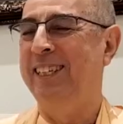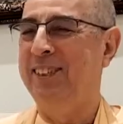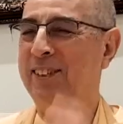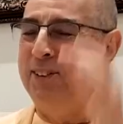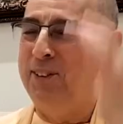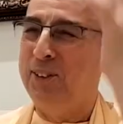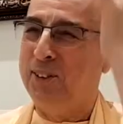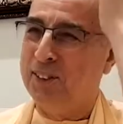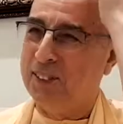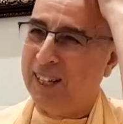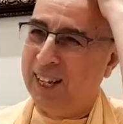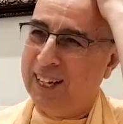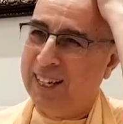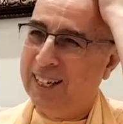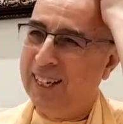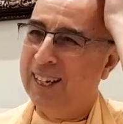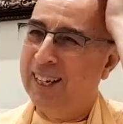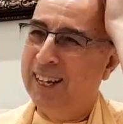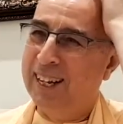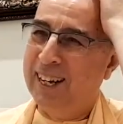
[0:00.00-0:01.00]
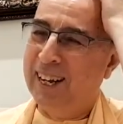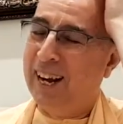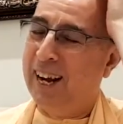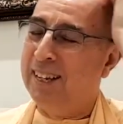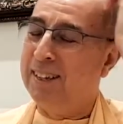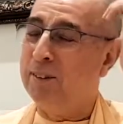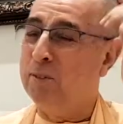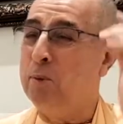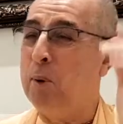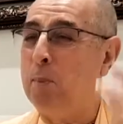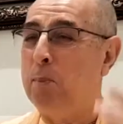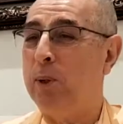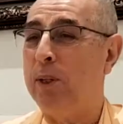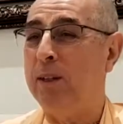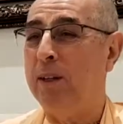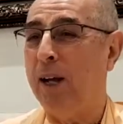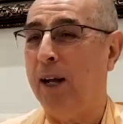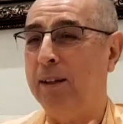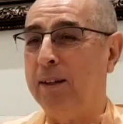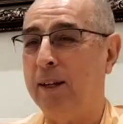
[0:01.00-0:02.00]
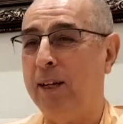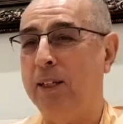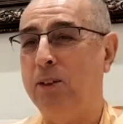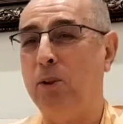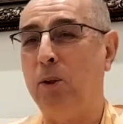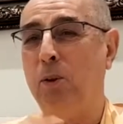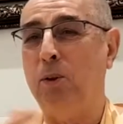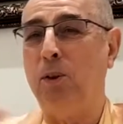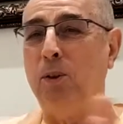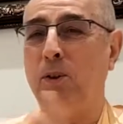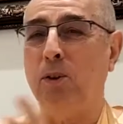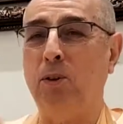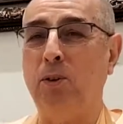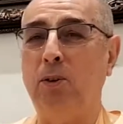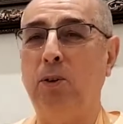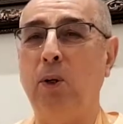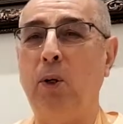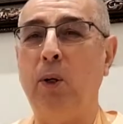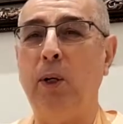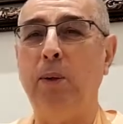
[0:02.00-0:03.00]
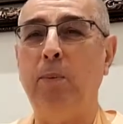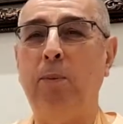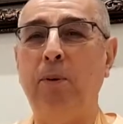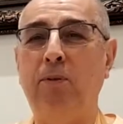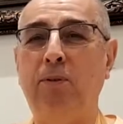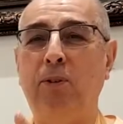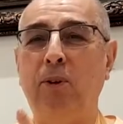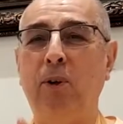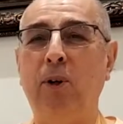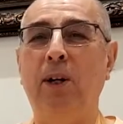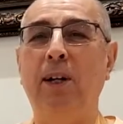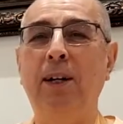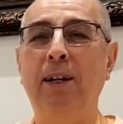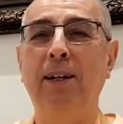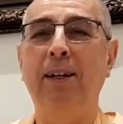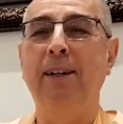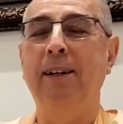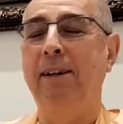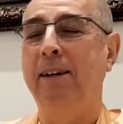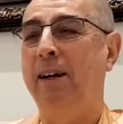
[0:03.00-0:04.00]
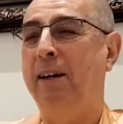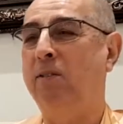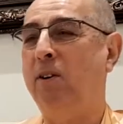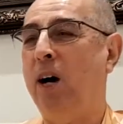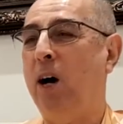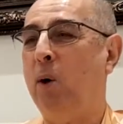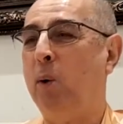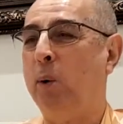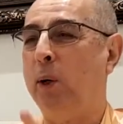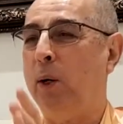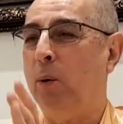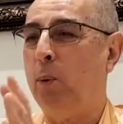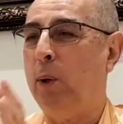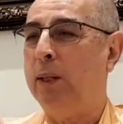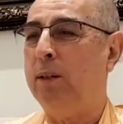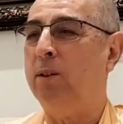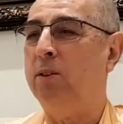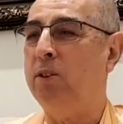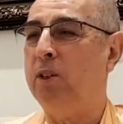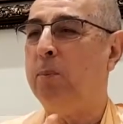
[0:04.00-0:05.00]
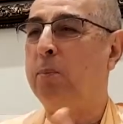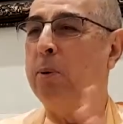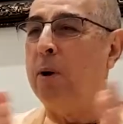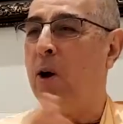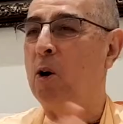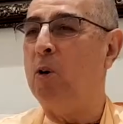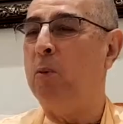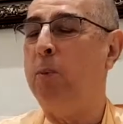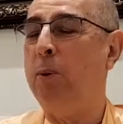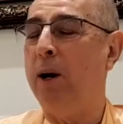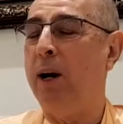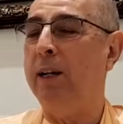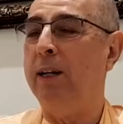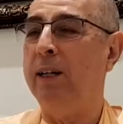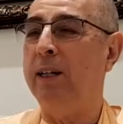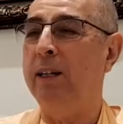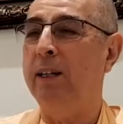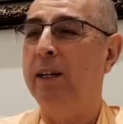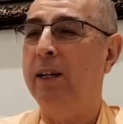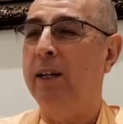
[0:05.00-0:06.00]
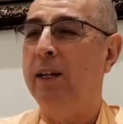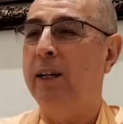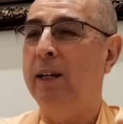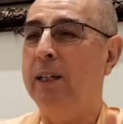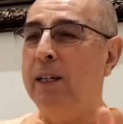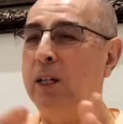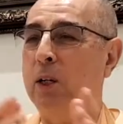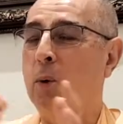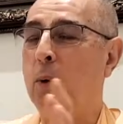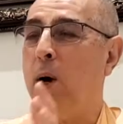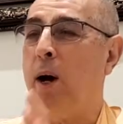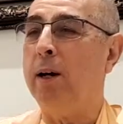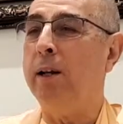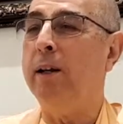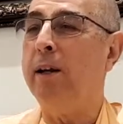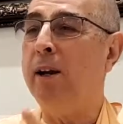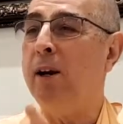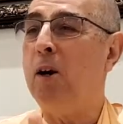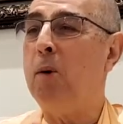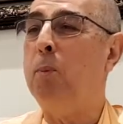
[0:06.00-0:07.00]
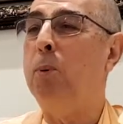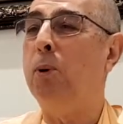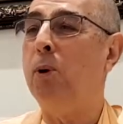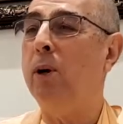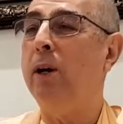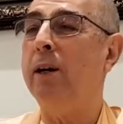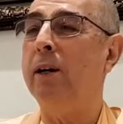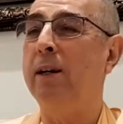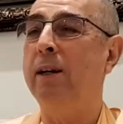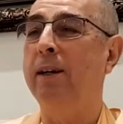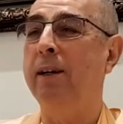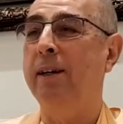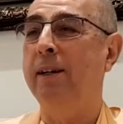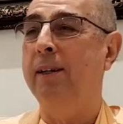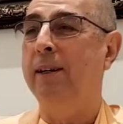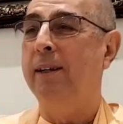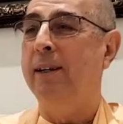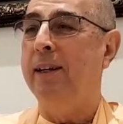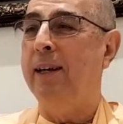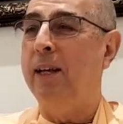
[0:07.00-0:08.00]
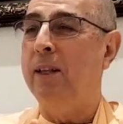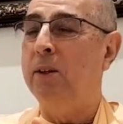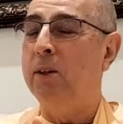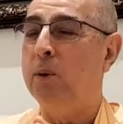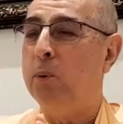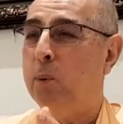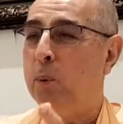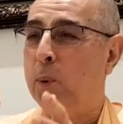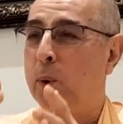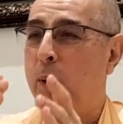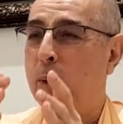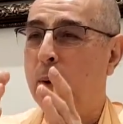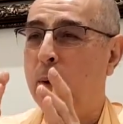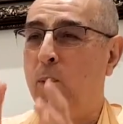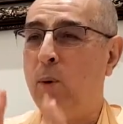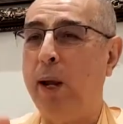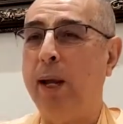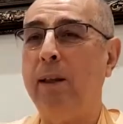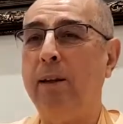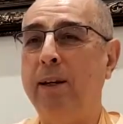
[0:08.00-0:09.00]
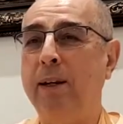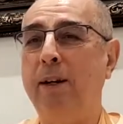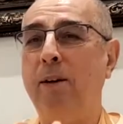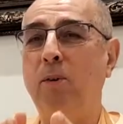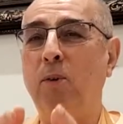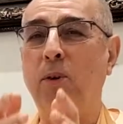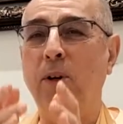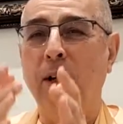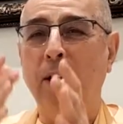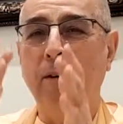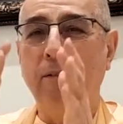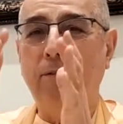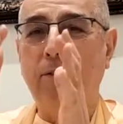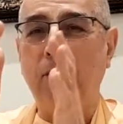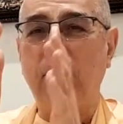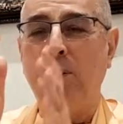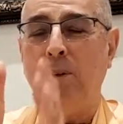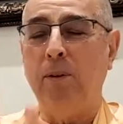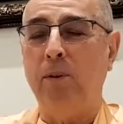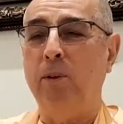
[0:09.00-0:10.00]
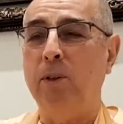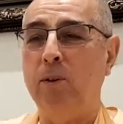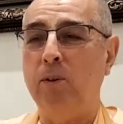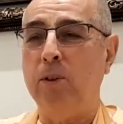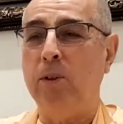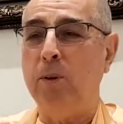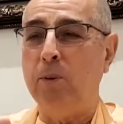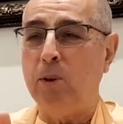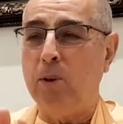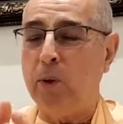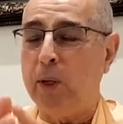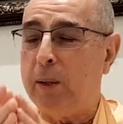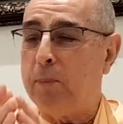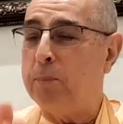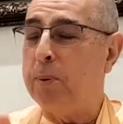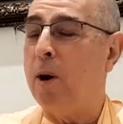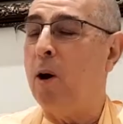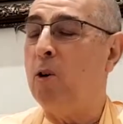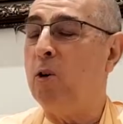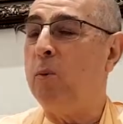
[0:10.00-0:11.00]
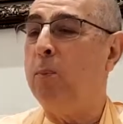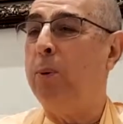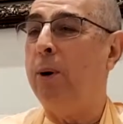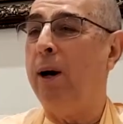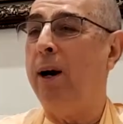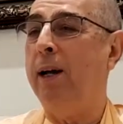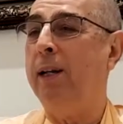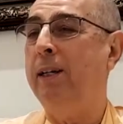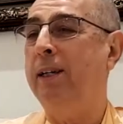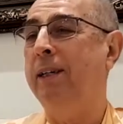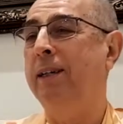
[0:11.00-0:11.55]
Just like I remember, I told you the story before of how I went to see Prabhupada in LaGuardia Airport, and we were right there to greet Prabhupada